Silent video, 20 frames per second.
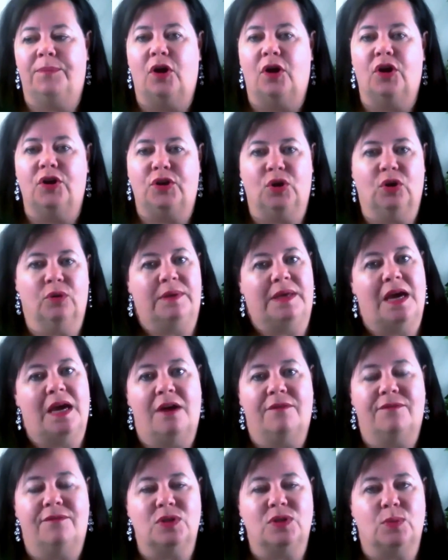on your
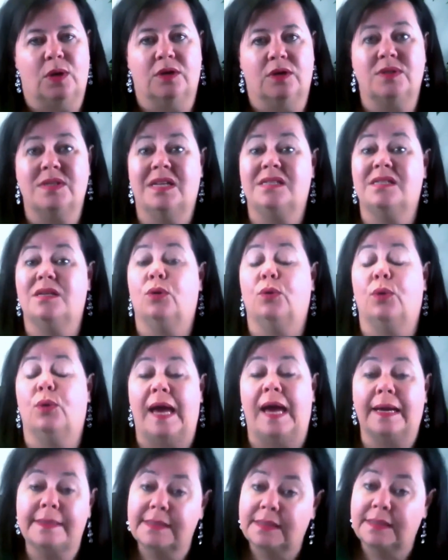behalf as well. So that's an
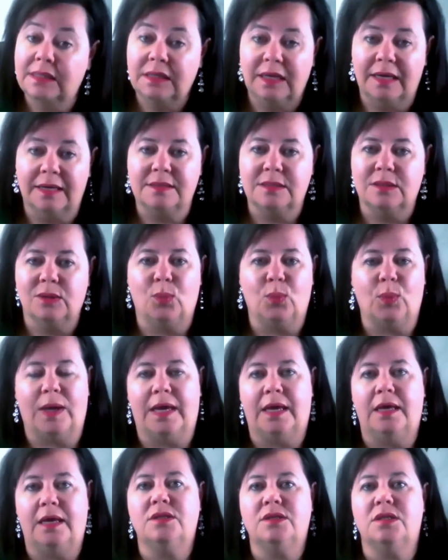excellent
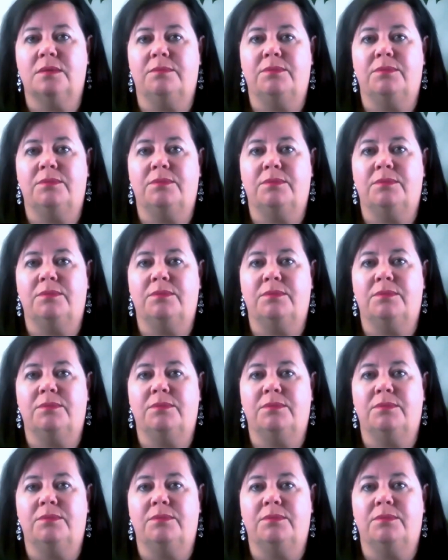way to